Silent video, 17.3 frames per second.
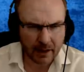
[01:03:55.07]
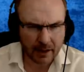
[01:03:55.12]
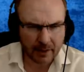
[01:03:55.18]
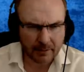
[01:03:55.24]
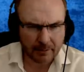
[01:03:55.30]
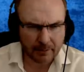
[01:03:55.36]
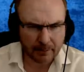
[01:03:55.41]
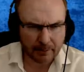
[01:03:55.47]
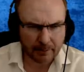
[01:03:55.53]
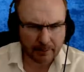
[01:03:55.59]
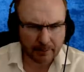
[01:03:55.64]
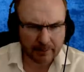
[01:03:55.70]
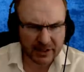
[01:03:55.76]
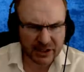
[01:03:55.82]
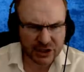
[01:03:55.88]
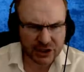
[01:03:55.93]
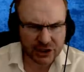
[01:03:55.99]

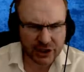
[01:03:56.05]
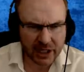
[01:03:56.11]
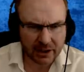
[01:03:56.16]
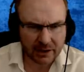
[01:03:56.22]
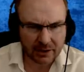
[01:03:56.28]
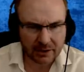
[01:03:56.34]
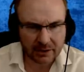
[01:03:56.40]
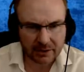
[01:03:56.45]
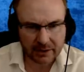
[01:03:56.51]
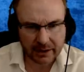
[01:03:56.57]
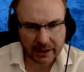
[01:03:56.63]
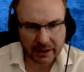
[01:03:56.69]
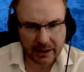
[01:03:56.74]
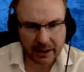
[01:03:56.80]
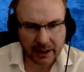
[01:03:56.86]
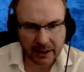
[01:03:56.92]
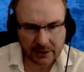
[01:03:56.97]
Michelle
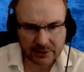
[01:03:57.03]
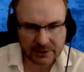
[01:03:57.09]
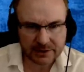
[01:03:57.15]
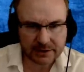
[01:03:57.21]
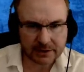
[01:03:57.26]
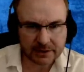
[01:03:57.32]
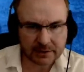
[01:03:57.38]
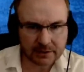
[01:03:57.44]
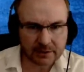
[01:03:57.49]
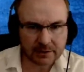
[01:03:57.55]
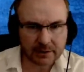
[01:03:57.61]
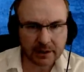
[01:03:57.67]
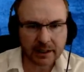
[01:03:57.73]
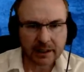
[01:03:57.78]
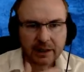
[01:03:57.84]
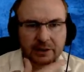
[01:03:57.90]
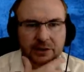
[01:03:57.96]
Eggleston,
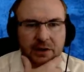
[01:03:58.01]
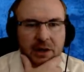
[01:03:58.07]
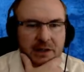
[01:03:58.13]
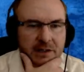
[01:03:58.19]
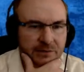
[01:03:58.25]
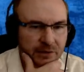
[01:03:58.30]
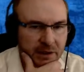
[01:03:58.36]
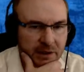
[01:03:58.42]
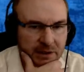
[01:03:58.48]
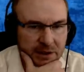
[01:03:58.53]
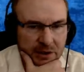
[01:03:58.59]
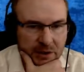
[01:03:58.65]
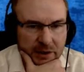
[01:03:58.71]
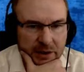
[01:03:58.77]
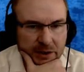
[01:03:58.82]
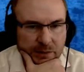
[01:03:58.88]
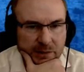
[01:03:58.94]
any thoughts for
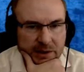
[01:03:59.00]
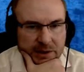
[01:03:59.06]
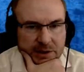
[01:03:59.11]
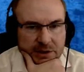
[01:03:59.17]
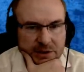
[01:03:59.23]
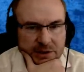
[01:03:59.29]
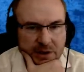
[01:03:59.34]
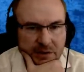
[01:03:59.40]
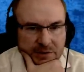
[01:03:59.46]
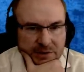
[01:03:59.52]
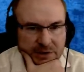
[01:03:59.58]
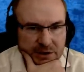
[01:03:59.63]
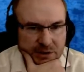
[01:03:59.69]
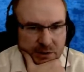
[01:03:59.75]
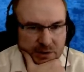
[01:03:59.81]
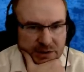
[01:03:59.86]
continuing the religious conversation with